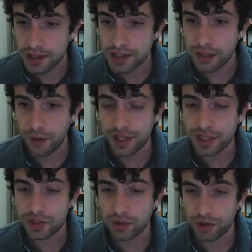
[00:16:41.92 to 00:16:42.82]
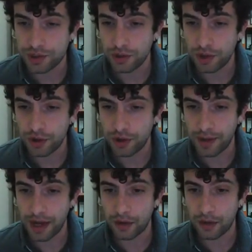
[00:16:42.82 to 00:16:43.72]
Is there a resource to learn
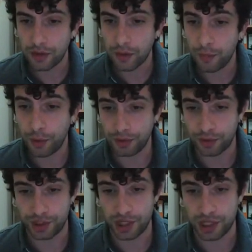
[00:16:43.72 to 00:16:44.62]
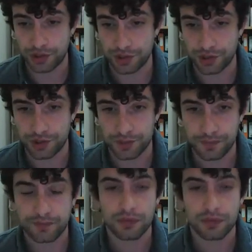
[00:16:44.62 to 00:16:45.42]
about border changes?